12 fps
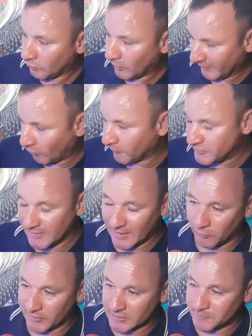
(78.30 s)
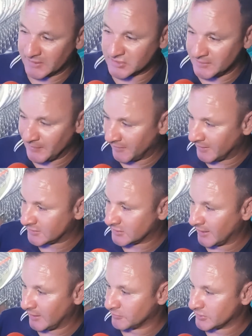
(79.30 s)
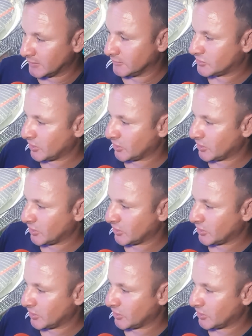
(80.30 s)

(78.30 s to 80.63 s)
Well, obviously that one his best team out there today, was it?